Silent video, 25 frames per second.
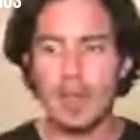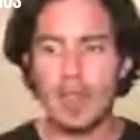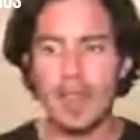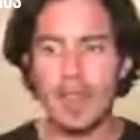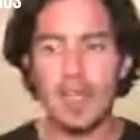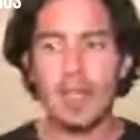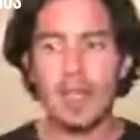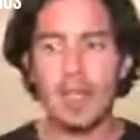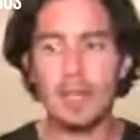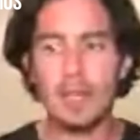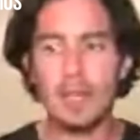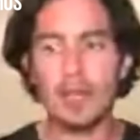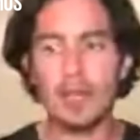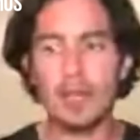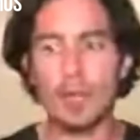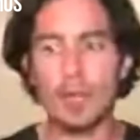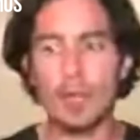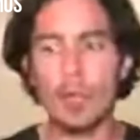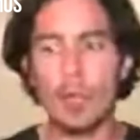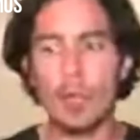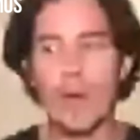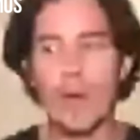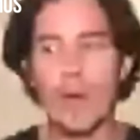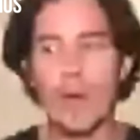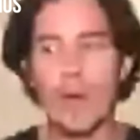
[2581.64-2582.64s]
Think about
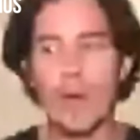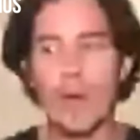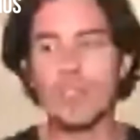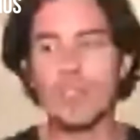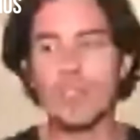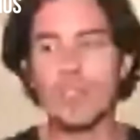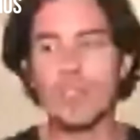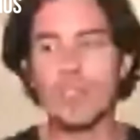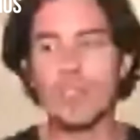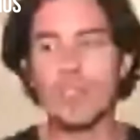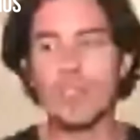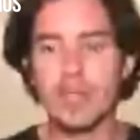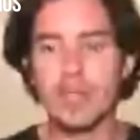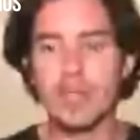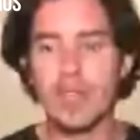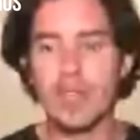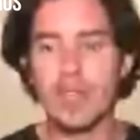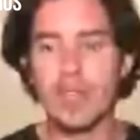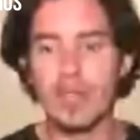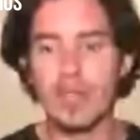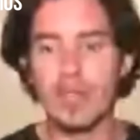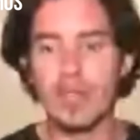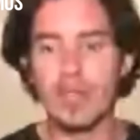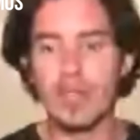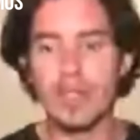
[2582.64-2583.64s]
what is your biggest
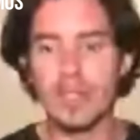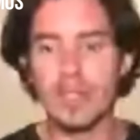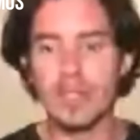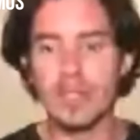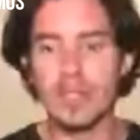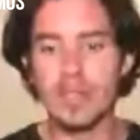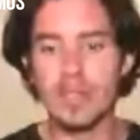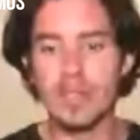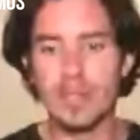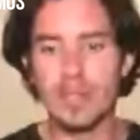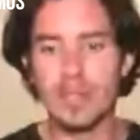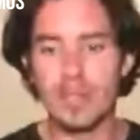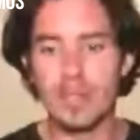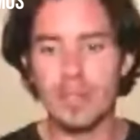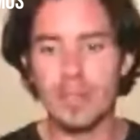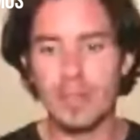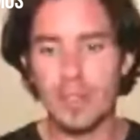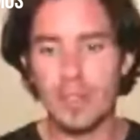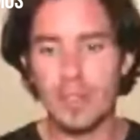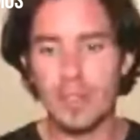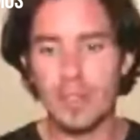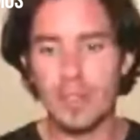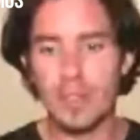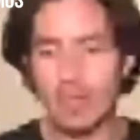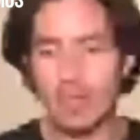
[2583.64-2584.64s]
conflict
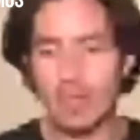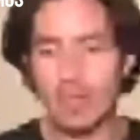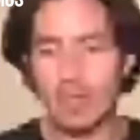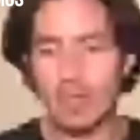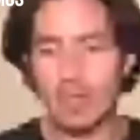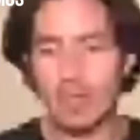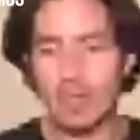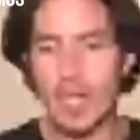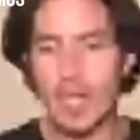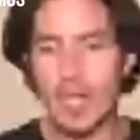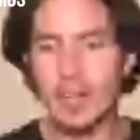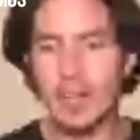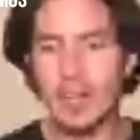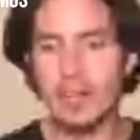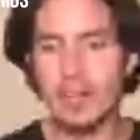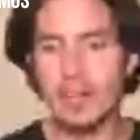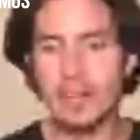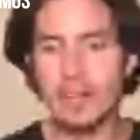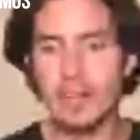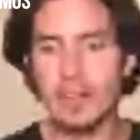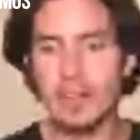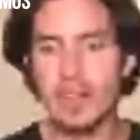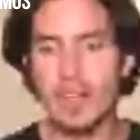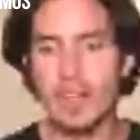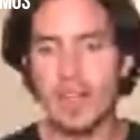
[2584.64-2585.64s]
in your life,
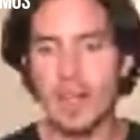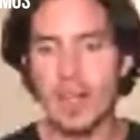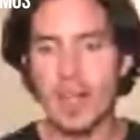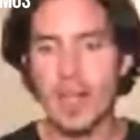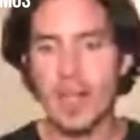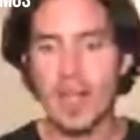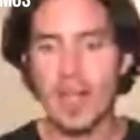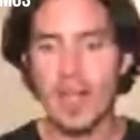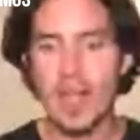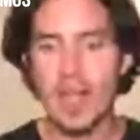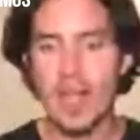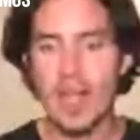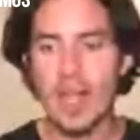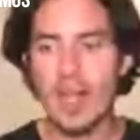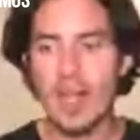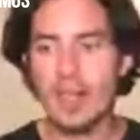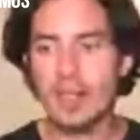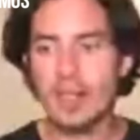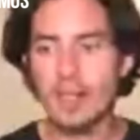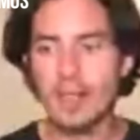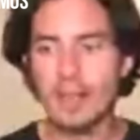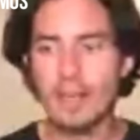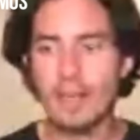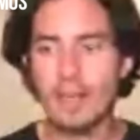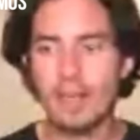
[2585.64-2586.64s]

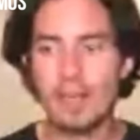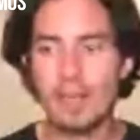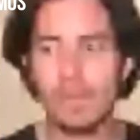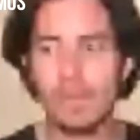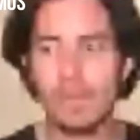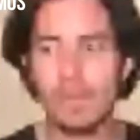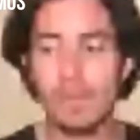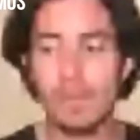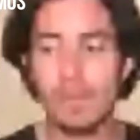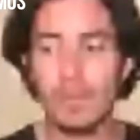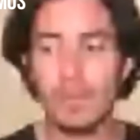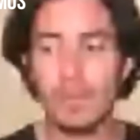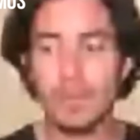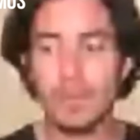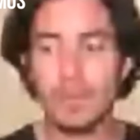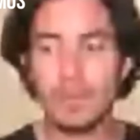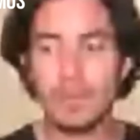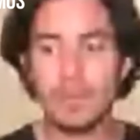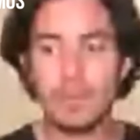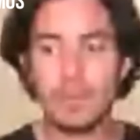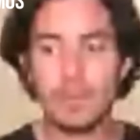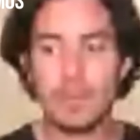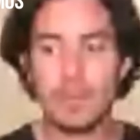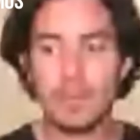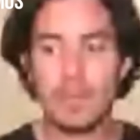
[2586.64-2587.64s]
and
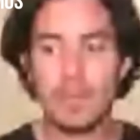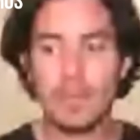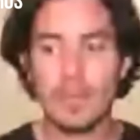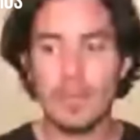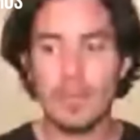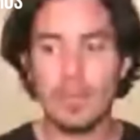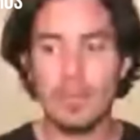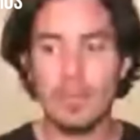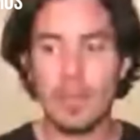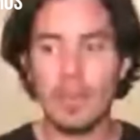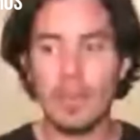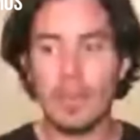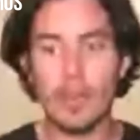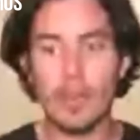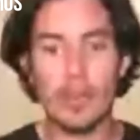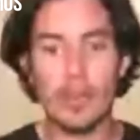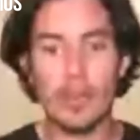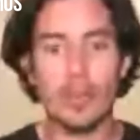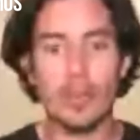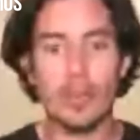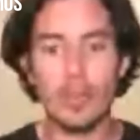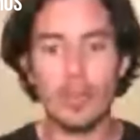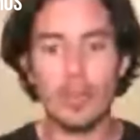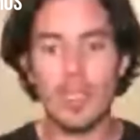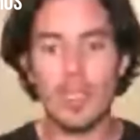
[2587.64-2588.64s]
before you
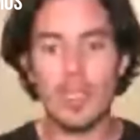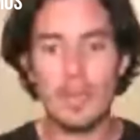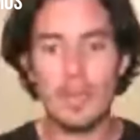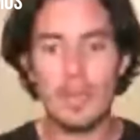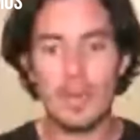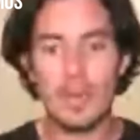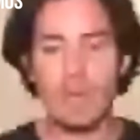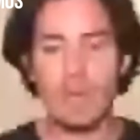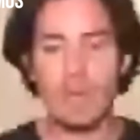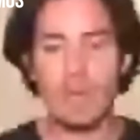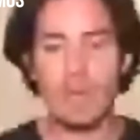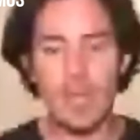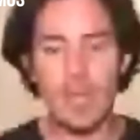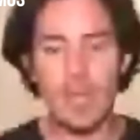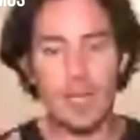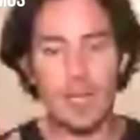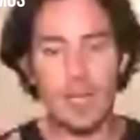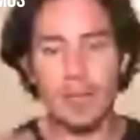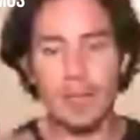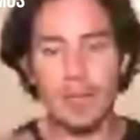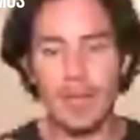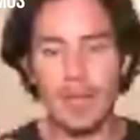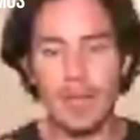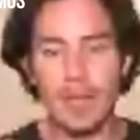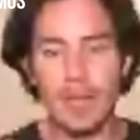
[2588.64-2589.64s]
go to sleep, think
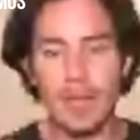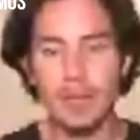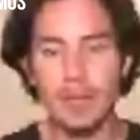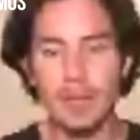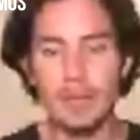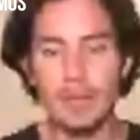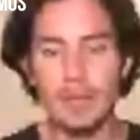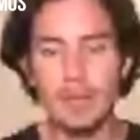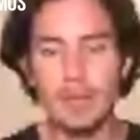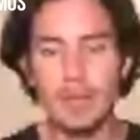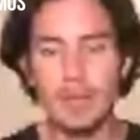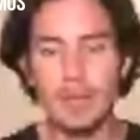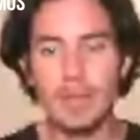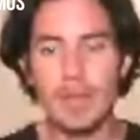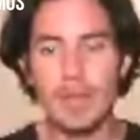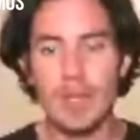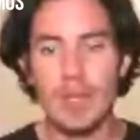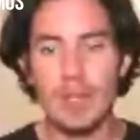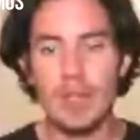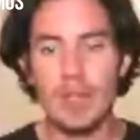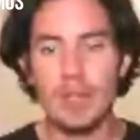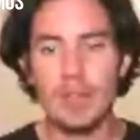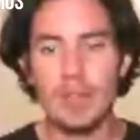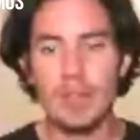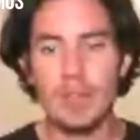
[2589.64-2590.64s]
about it.
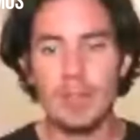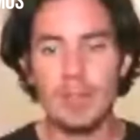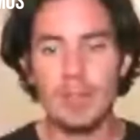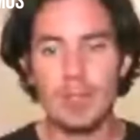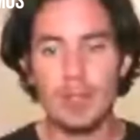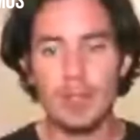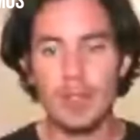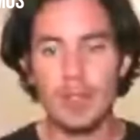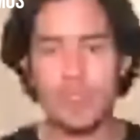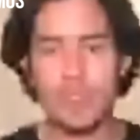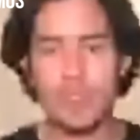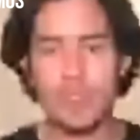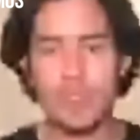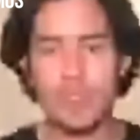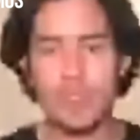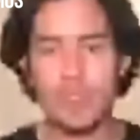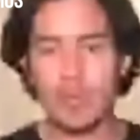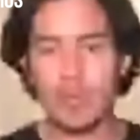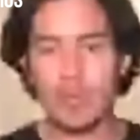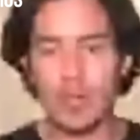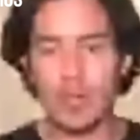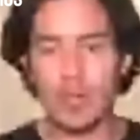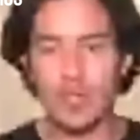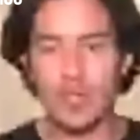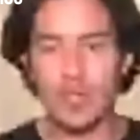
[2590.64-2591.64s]
So in the
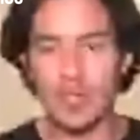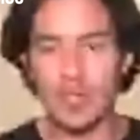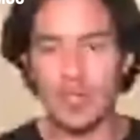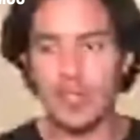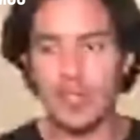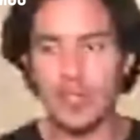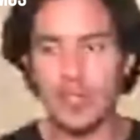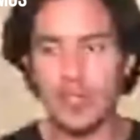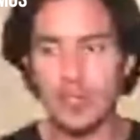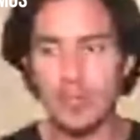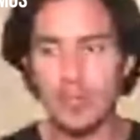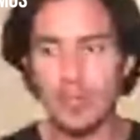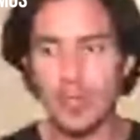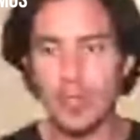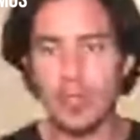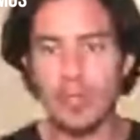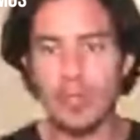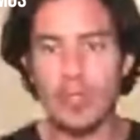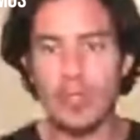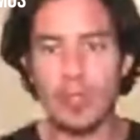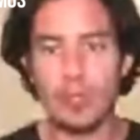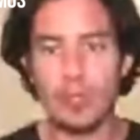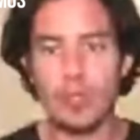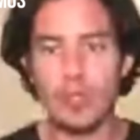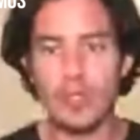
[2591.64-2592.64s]
subconscious, when you
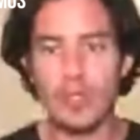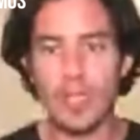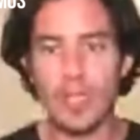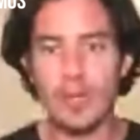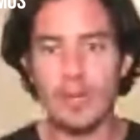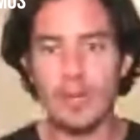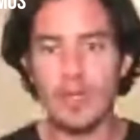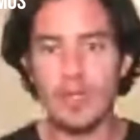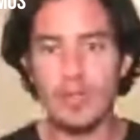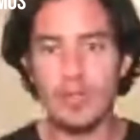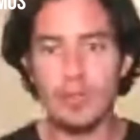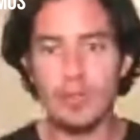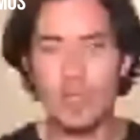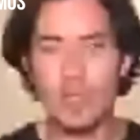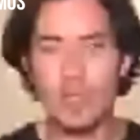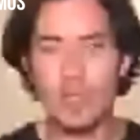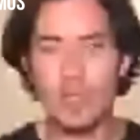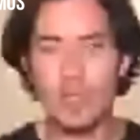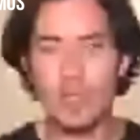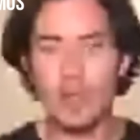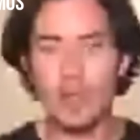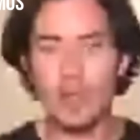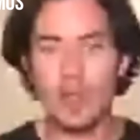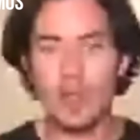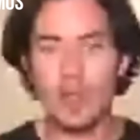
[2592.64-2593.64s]
go to sleep in the dream,